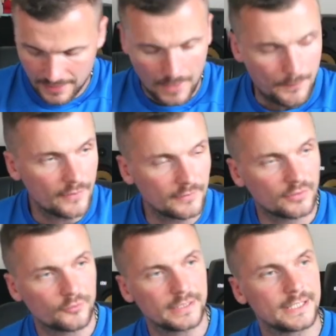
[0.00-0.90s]
Apparently,
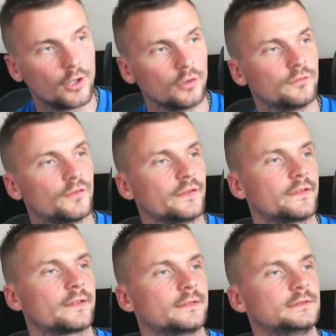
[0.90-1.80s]
three
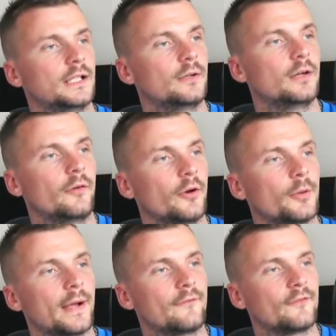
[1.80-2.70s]
golfers are on
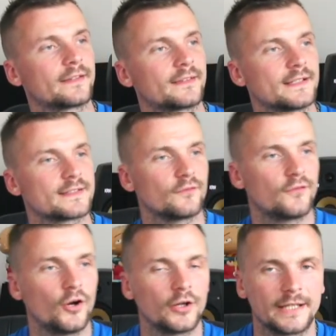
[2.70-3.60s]
about investing into
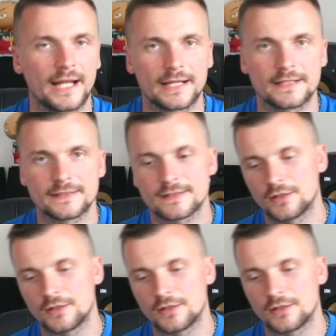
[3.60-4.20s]
49ers,